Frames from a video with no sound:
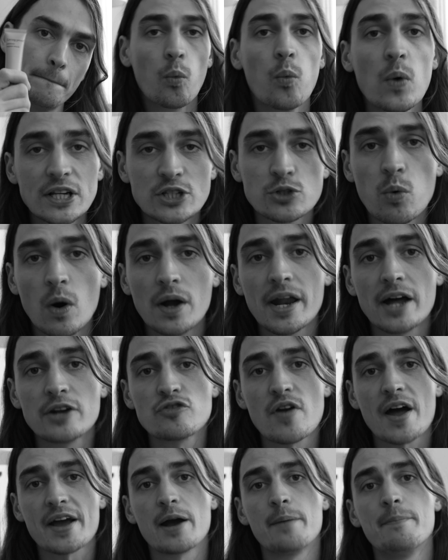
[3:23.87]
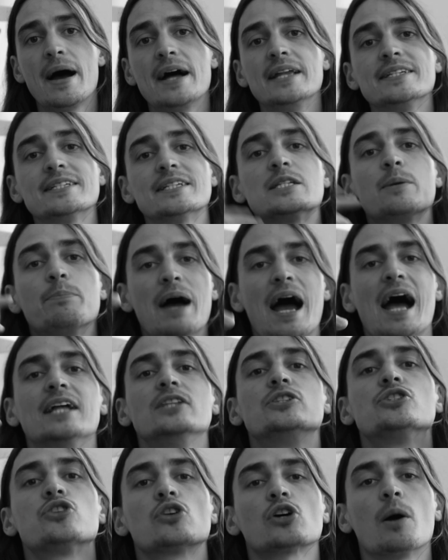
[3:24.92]
Which one I'd recommend
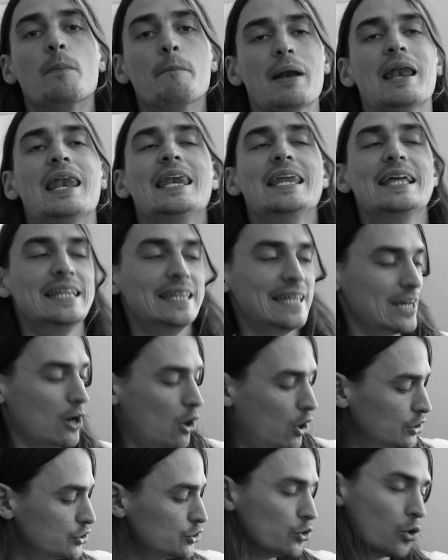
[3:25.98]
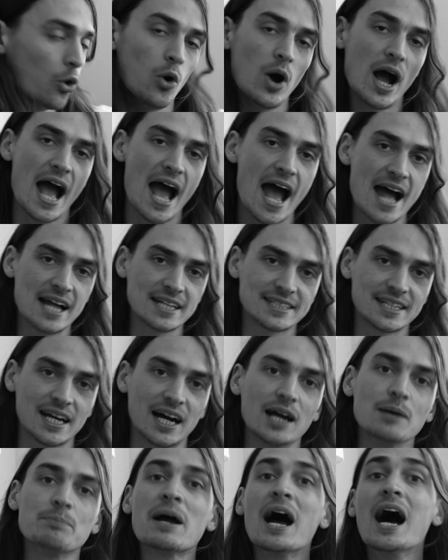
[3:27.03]
depends completely on your hair
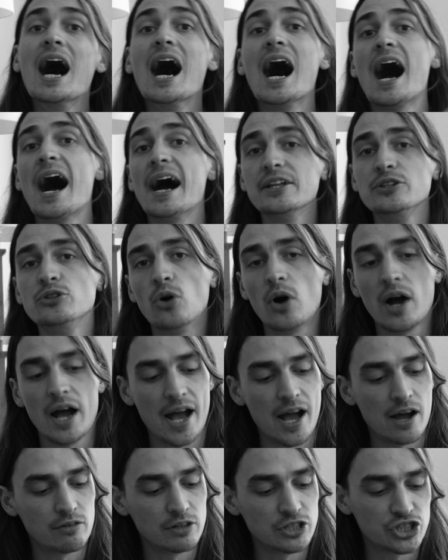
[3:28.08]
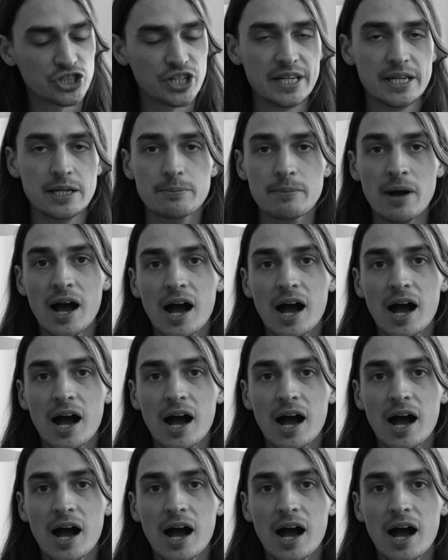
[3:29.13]
type and your hair regime.